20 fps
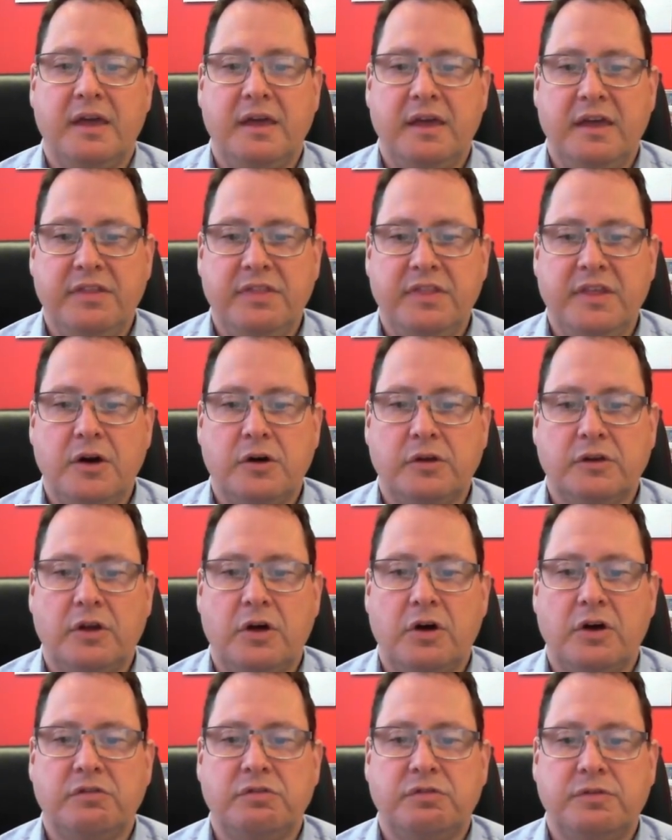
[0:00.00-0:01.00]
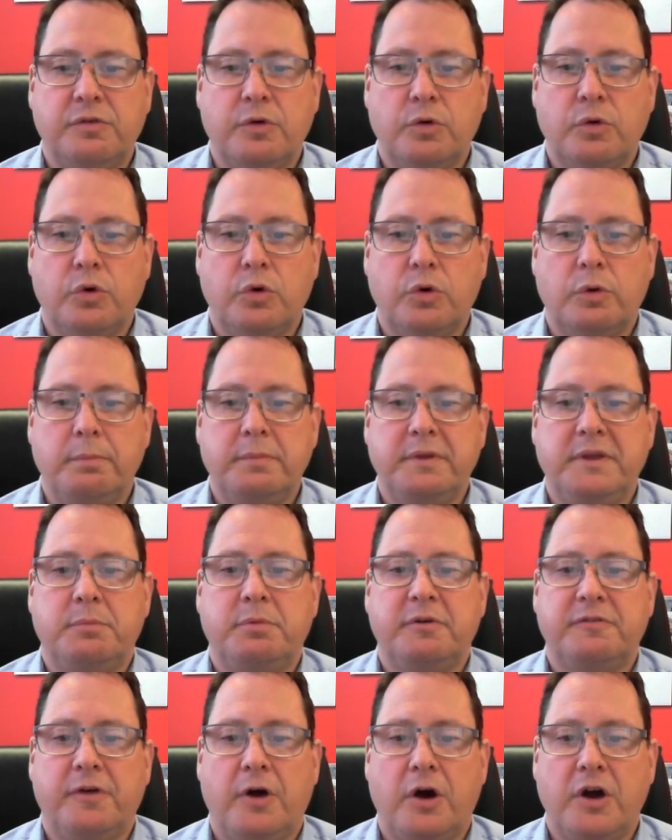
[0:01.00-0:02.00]
In the online form, you
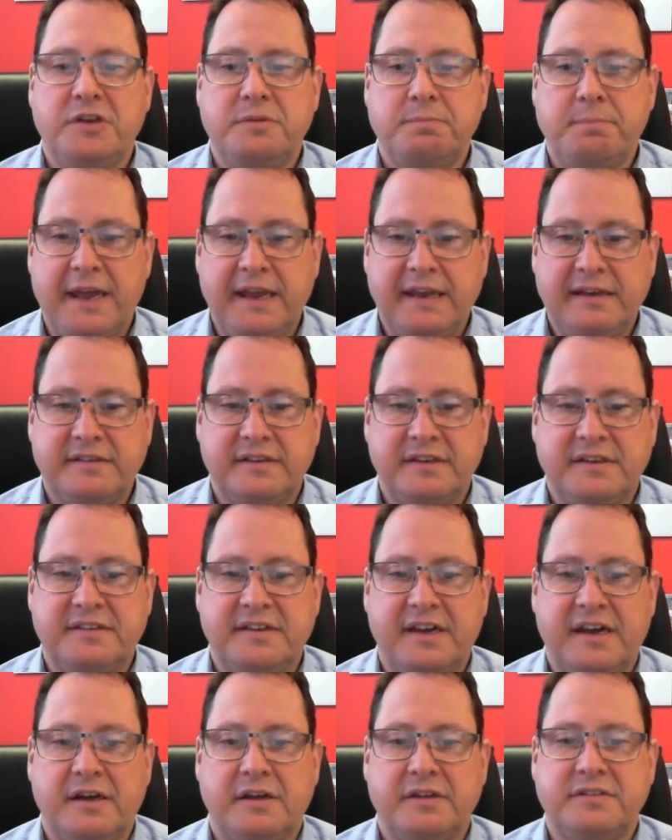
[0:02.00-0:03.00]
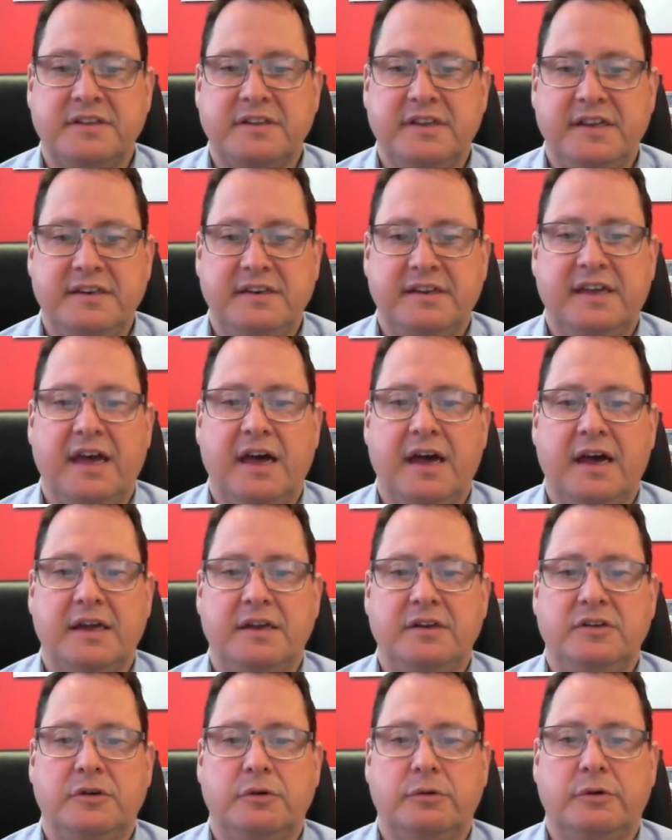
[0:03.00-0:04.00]
provide your bank details and
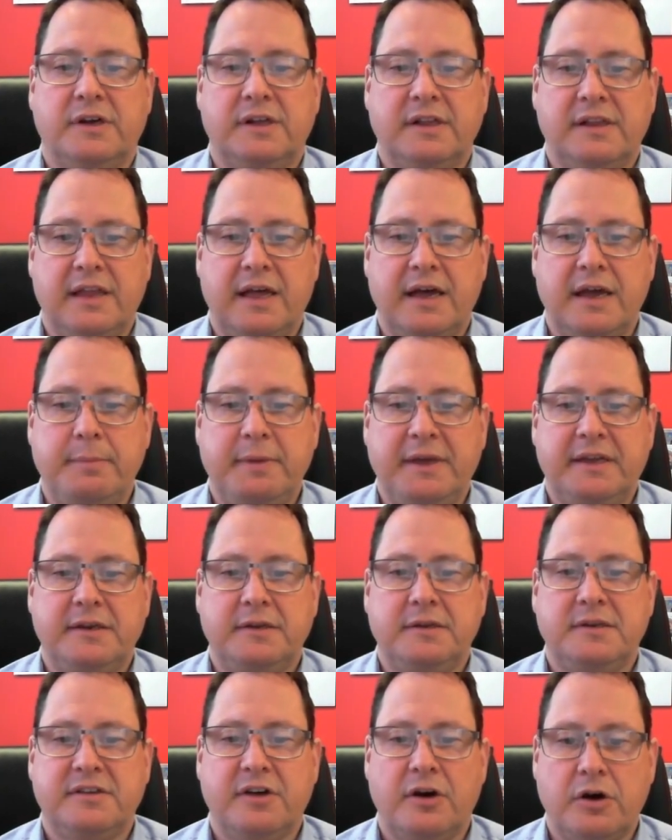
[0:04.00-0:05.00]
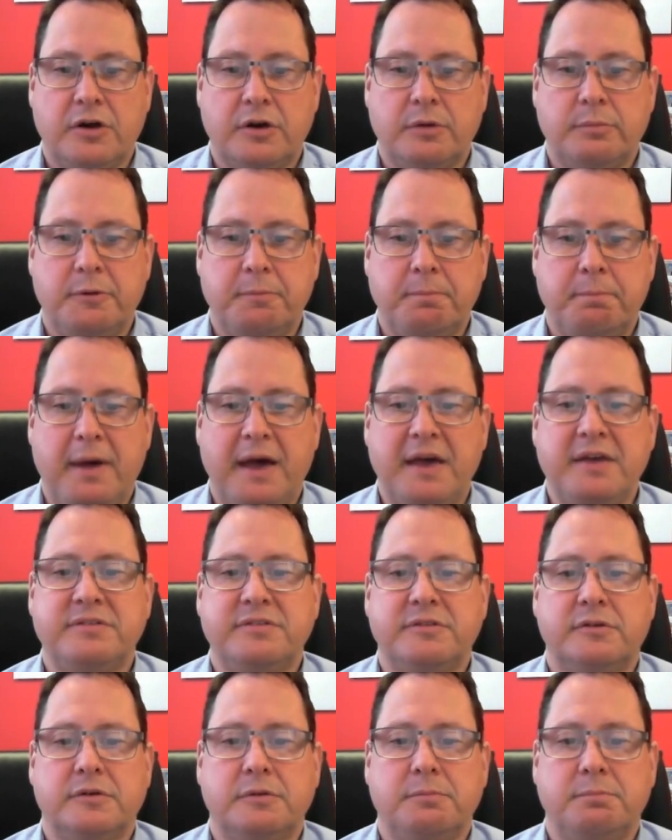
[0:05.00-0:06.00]
indicate you're claiming an entitlement
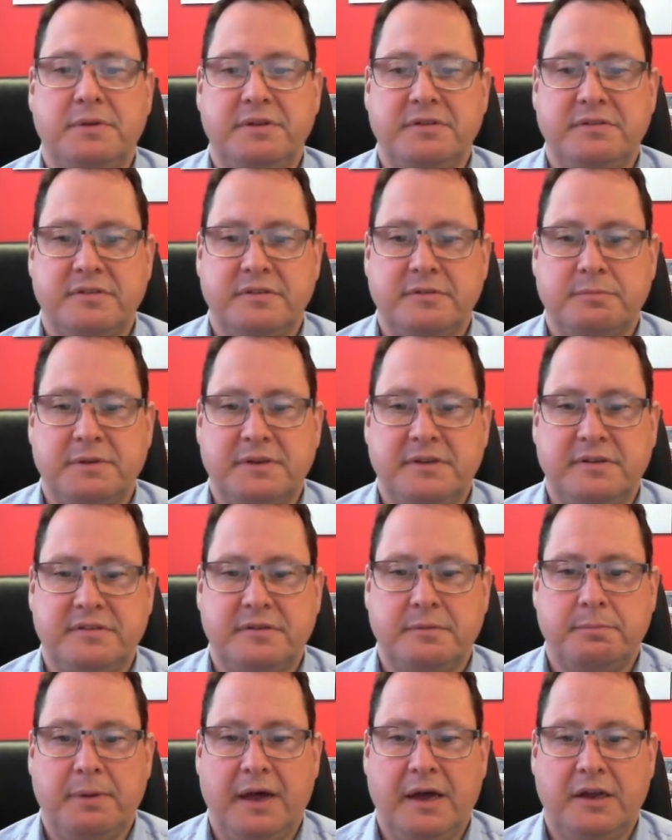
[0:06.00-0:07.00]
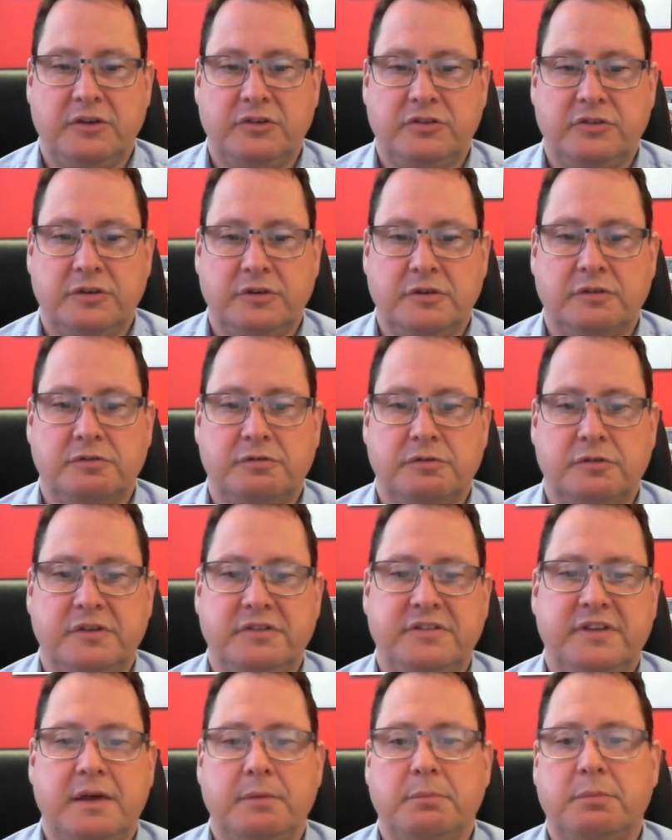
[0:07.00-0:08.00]
based on a business participation, for
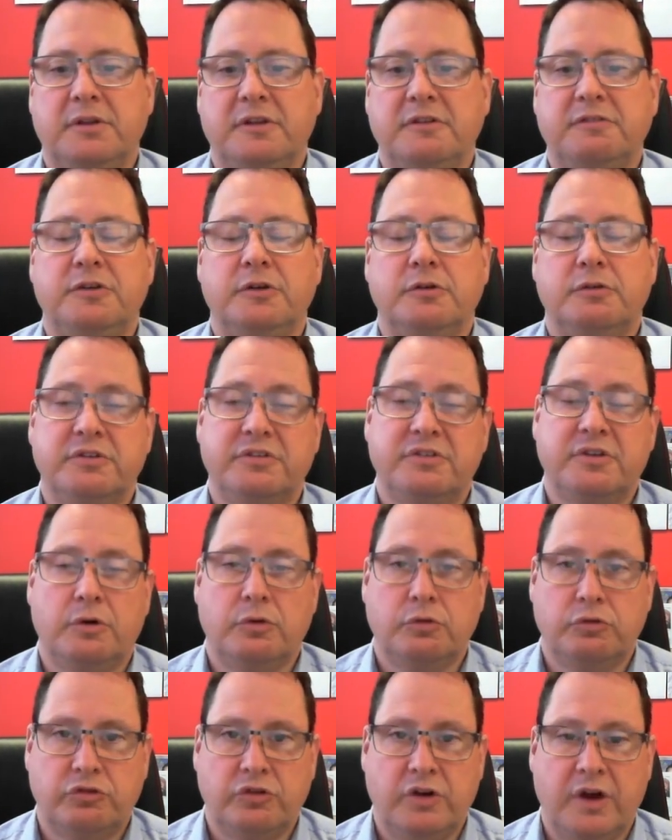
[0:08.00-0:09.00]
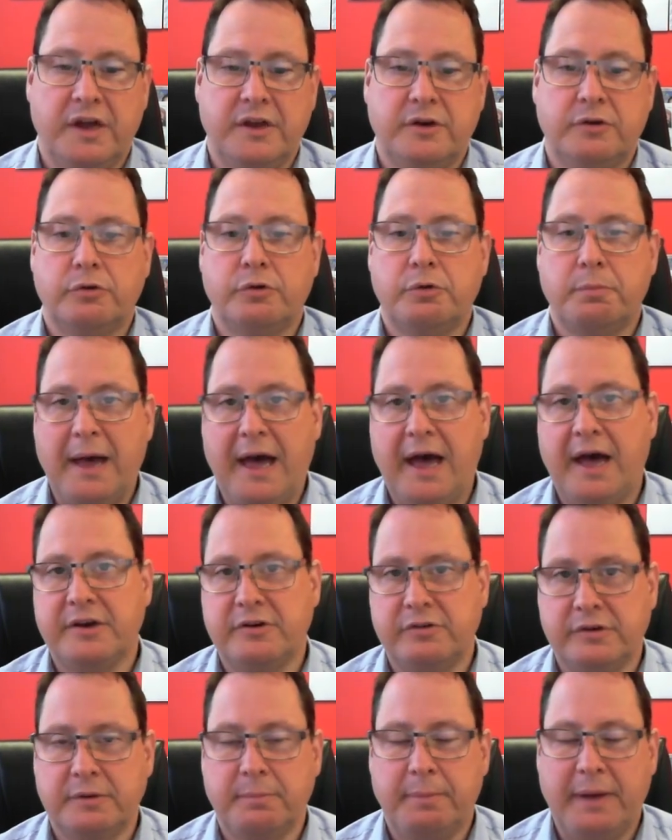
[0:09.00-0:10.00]
example, if you're a sole trader or a
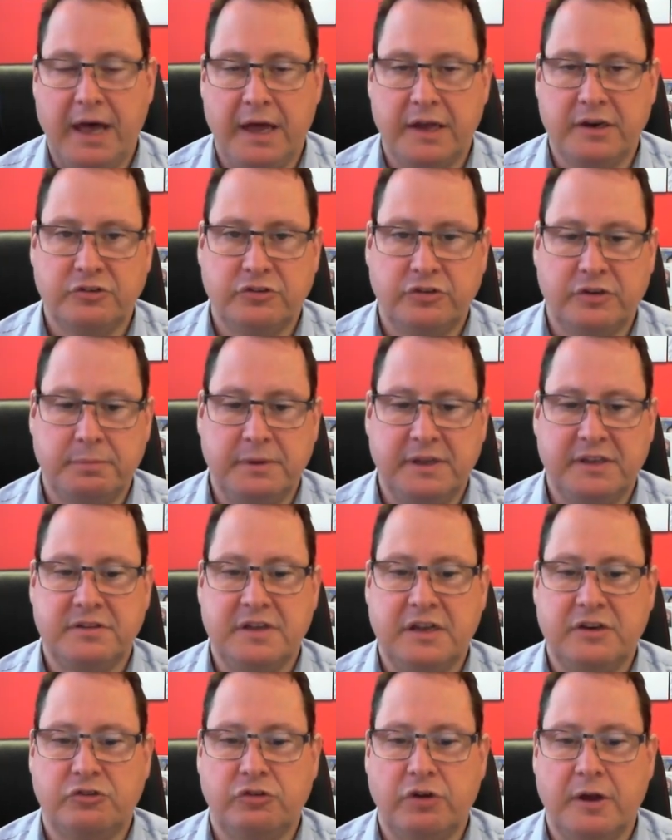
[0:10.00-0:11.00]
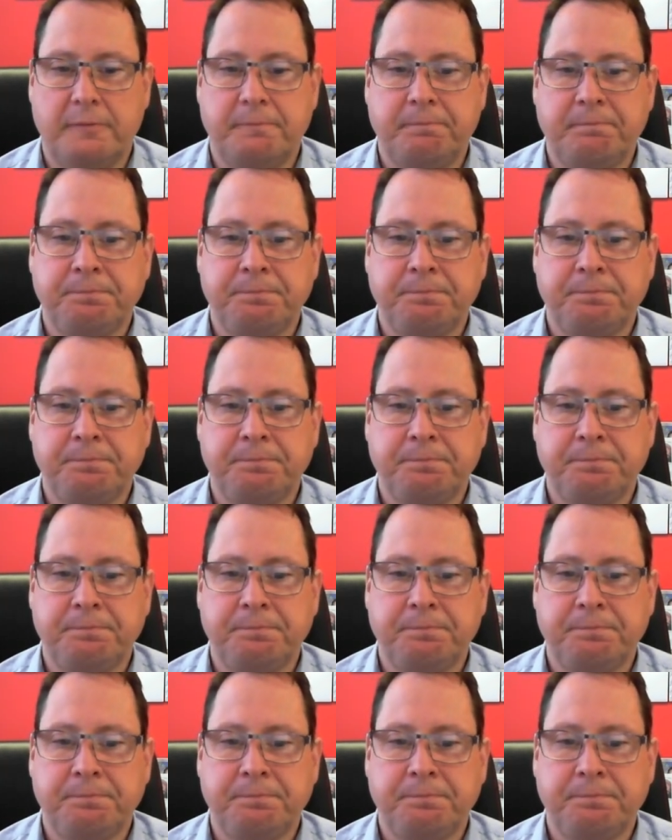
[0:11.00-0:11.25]
partner in a partnership, etc.